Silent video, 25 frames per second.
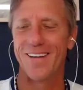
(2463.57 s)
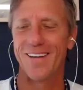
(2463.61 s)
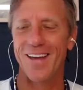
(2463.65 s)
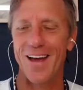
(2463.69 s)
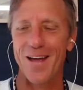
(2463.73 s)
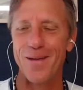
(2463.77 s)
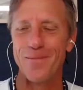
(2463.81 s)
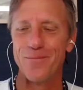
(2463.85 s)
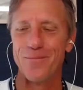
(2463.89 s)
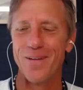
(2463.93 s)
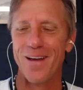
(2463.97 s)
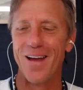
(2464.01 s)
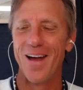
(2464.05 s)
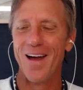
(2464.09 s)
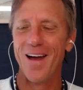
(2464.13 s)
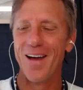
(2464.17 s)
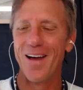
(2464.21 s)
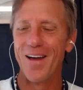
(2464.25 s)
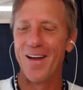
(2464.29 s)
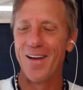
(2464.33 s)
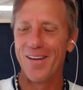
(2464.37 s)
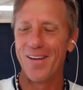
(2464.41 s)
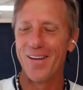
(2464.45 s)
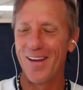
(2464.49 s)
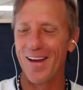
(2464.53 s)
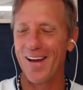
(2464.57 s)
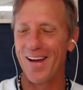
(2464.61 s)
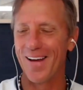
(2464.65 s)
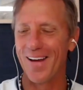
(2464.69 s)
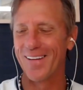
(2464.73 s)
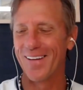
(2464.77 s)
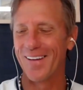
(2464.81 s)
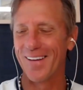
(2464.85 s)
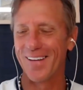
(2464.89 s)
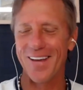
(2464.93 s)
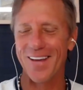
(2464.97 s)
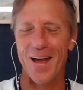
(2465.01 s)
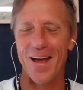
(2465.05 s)
and I yeah, came, sure, yeah.
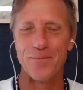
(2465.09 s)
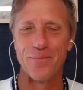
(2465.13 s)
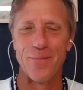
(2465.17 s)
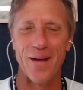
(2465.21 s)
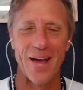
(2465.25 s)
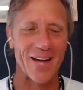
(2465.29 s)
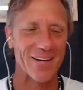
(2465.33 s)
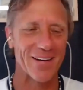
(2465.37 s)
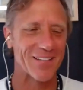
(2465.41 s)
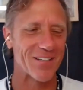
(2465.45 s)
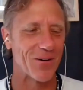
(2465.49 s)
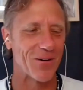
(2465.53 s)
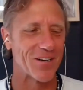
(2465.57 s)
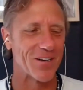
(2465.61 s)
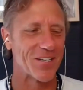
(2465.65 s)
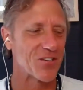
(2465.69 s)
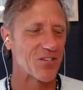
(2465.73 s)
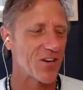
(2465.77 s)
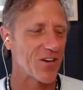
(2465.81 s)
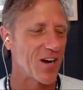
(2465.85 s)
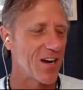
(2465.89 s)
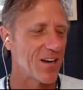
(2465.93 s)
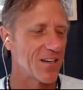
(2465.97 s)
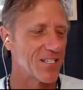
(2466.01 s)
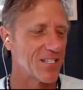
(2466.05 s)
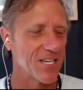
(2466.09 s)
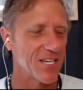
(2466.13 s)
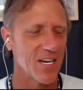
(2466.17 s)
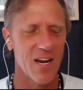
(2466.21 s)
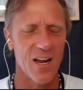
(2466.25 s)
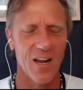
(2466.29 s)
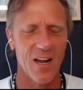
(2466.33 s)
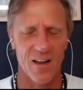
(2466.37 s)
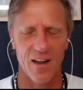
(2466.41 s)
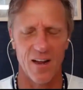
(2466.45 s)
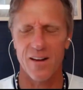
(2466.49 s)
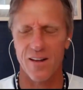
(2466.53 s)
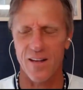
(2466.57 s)
yeah. came back to Australia.
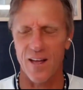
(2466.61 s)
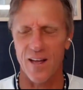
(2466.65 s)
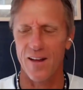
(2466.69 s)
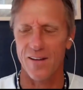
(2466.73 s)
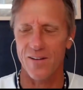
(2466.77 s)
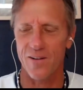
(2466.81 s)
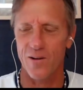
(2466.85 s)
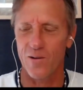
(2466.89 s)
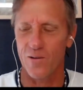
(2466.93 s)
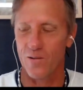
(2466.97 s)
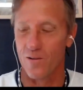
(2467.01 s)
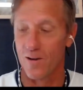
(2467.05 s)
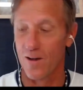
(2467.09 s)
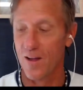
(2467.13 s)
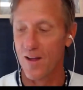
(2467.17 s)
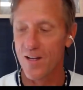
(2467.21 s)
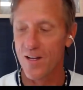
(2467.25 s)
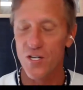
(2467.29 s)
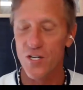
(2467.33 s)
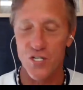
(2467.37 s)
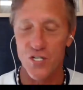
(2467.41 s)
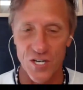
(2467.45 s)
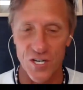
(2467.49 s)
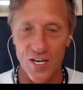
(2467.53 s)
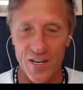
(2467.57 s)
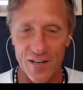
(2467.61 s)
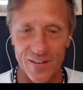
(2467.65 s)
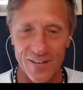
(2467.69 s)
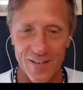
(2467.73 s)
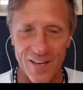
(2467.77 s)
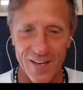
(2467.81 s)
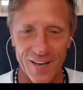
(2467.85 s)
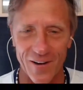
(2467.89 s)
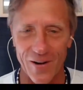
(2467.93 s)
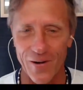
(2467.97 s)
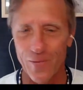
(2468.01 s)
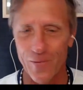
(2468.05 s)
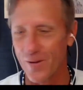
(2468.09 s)
Said, yeah, okay, cool.
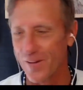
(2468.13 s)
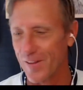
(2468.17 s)
Shit,